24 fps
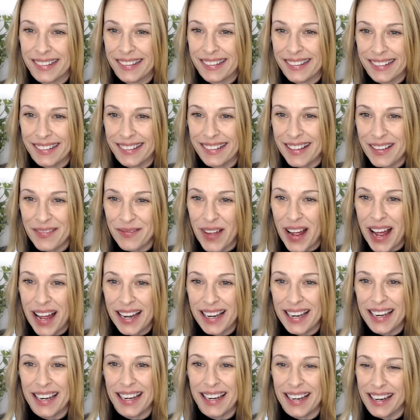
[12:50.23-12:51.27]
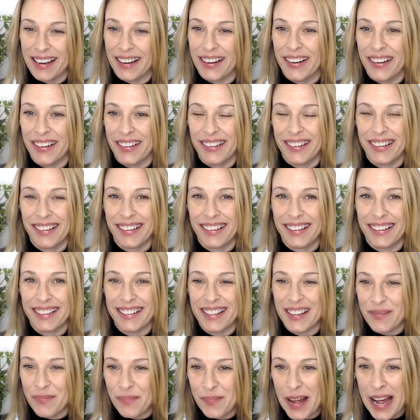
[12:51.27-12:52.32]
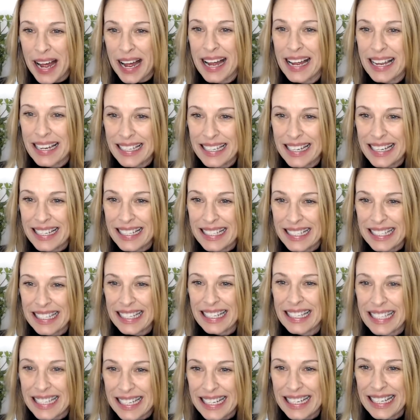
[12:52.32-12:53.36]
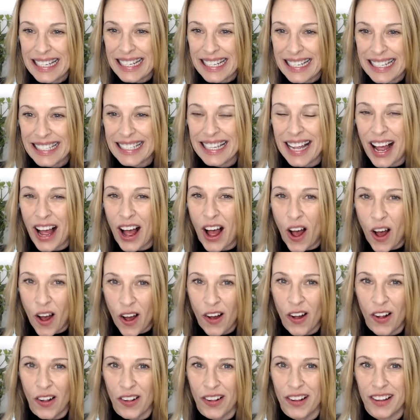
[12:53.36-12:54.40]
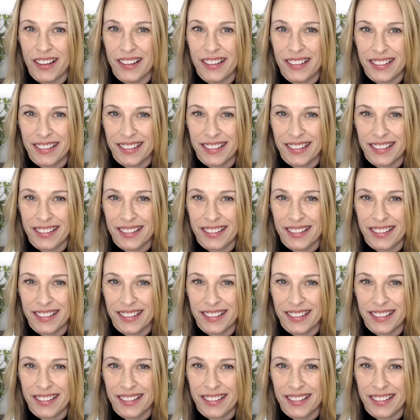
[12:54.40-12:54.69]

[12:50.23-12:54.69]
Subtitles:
The mind did it all. The mind did it all.